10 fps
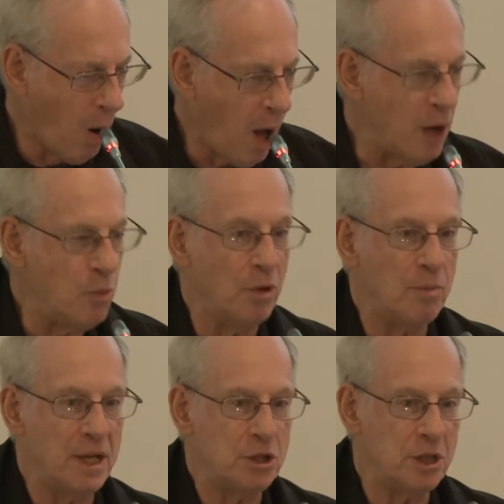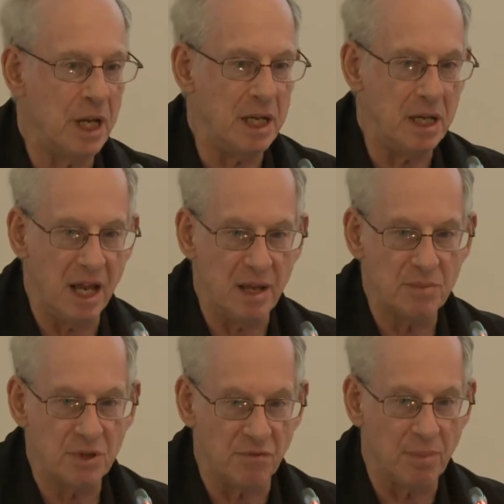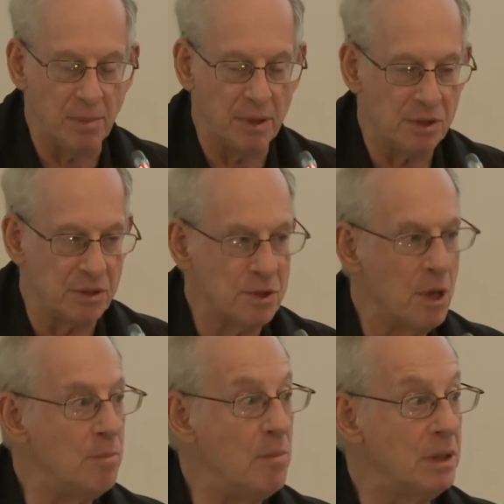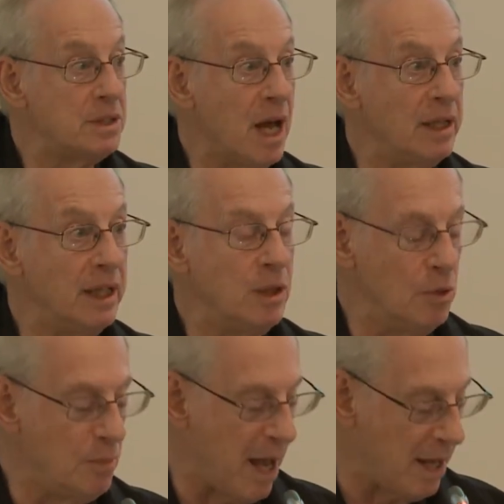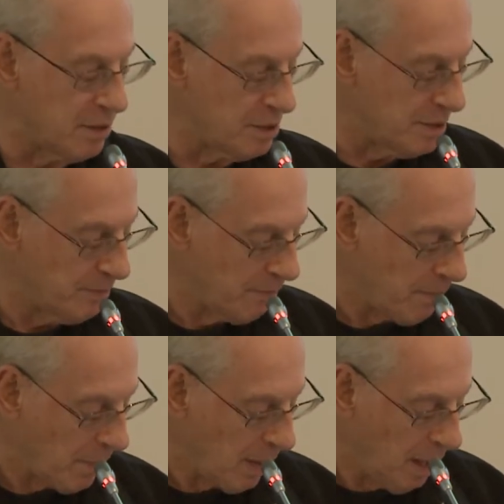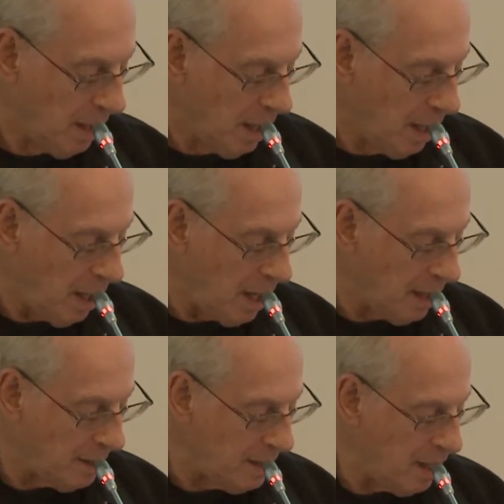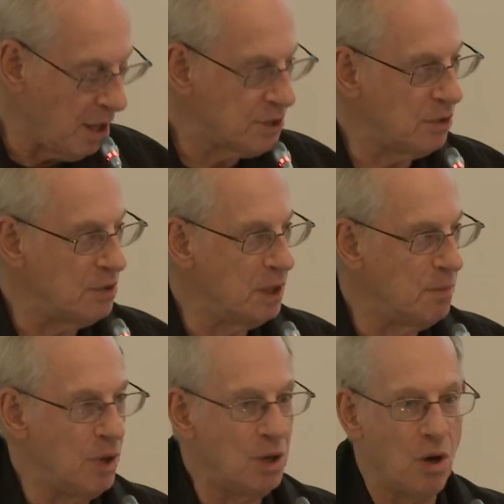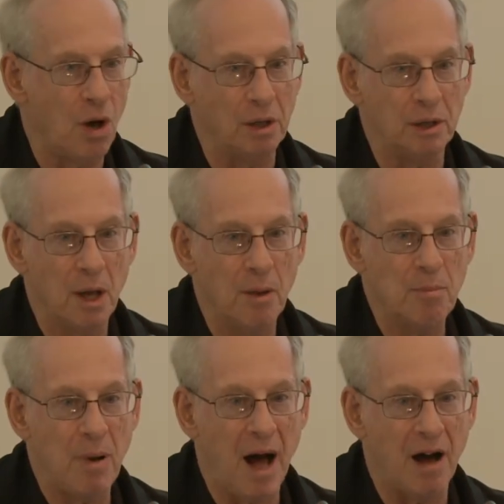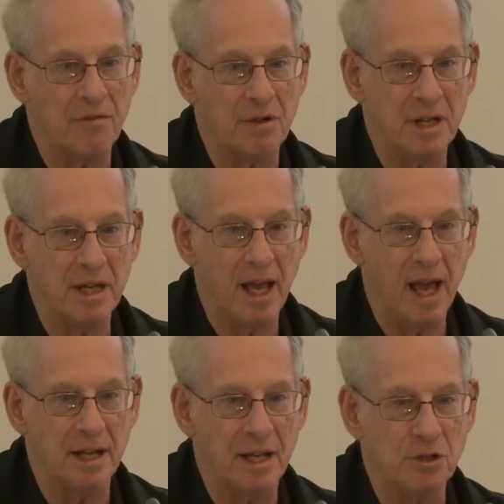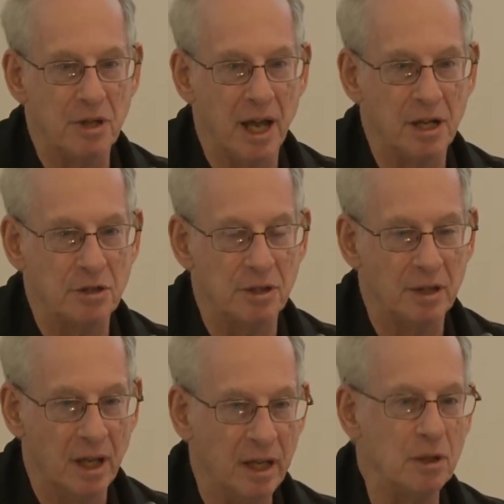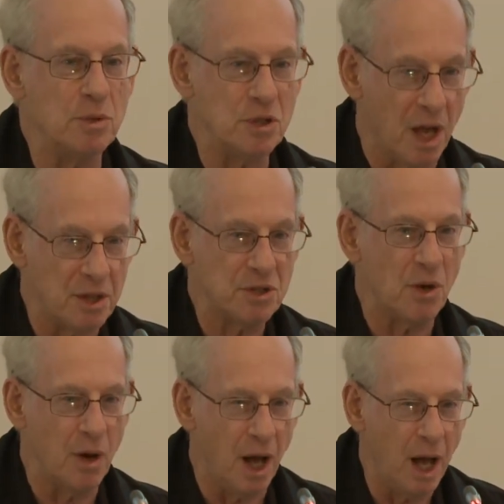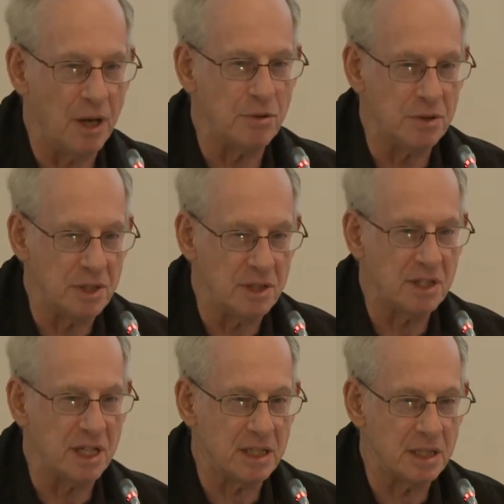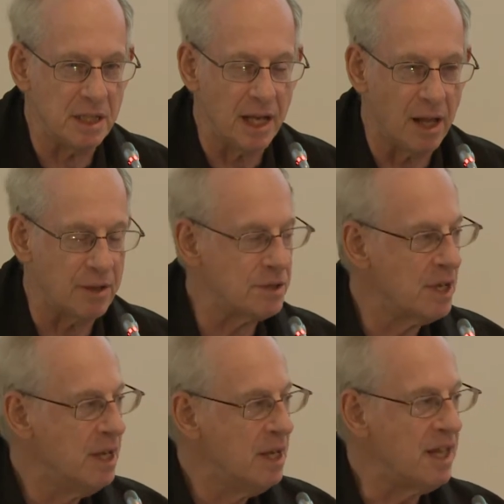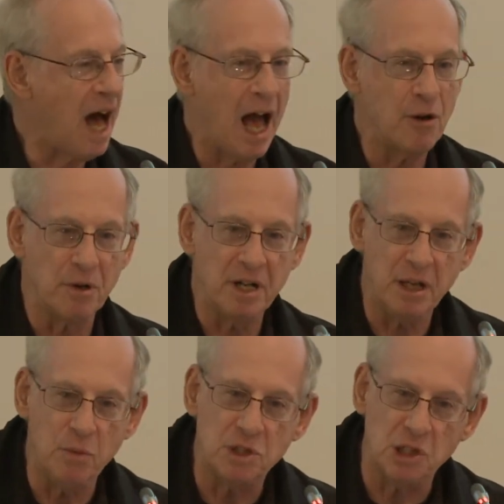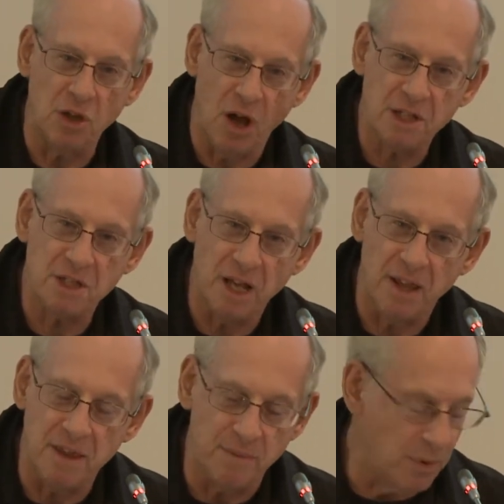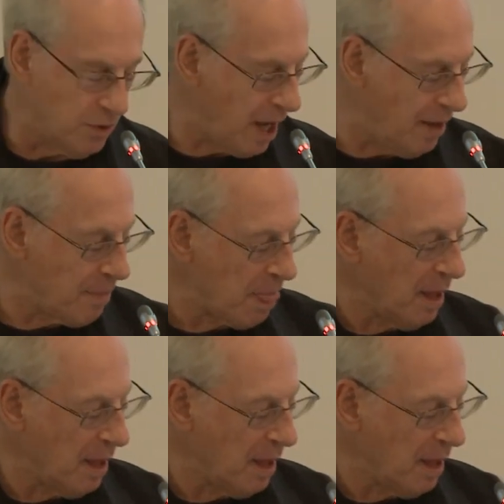I won't mention any names of publishers. Multilingual Matters. They also did a book called Poverty and Education. It was also $160. The irony was lost on them, okay?